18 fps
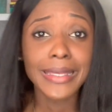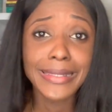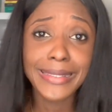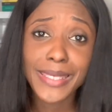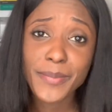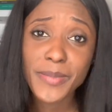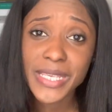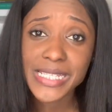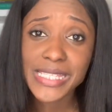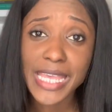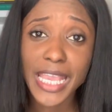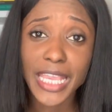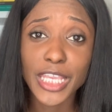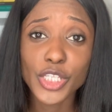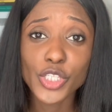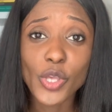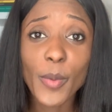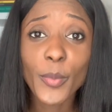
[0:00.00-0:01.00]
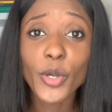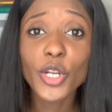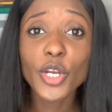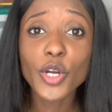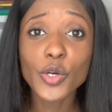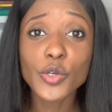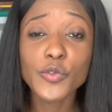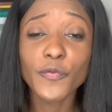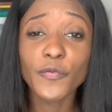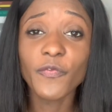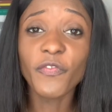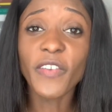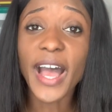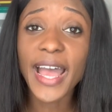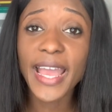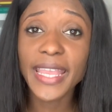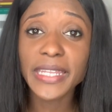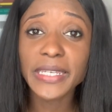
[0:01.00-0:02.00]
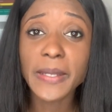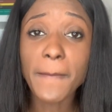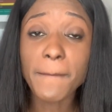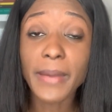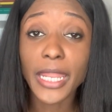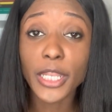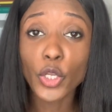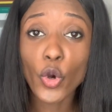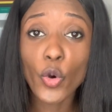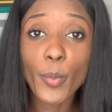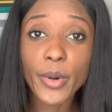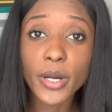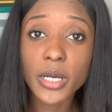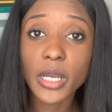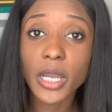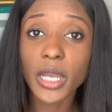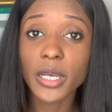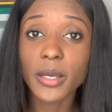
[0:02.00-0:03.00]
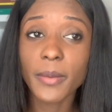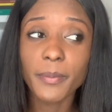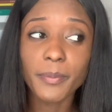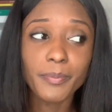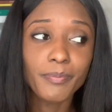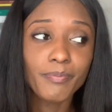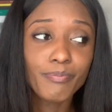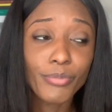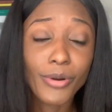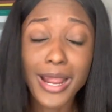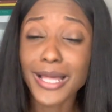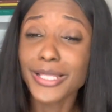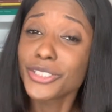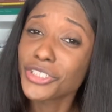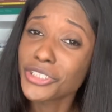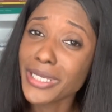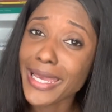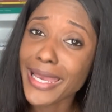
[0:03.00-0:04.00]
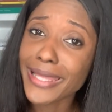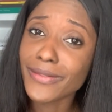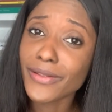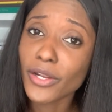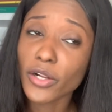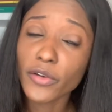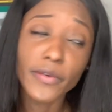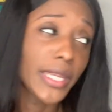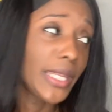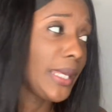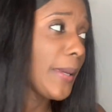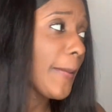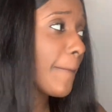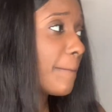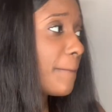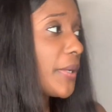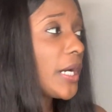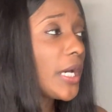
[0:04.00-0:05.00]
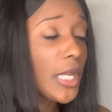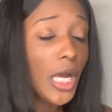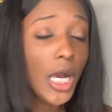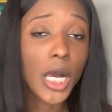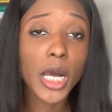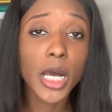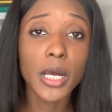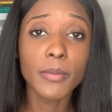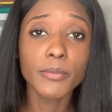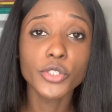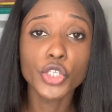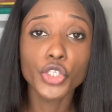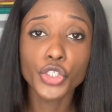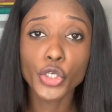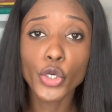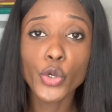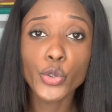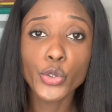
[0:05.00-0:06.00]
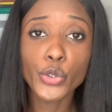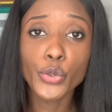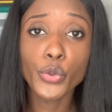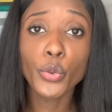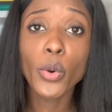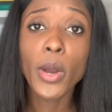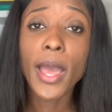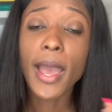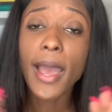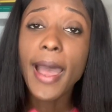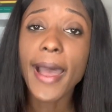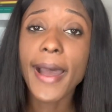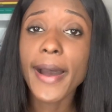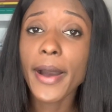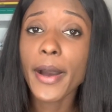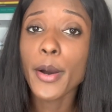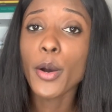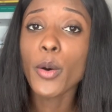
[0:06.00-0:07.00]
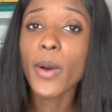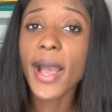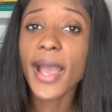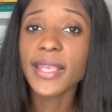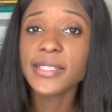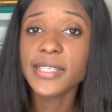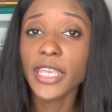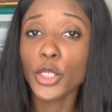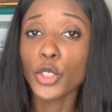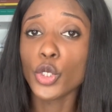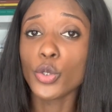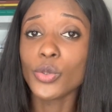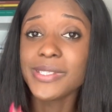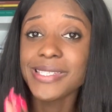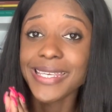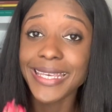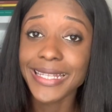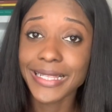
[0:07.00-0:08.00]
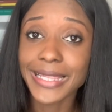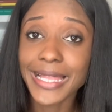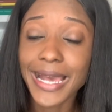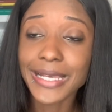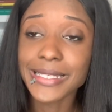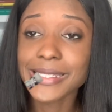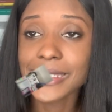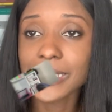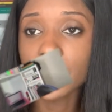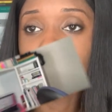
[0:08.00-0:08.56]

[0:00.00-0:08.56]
Give me a second. So I'm gonna go find my notebook. Probably should have had that already, but to show you how I take notes in class.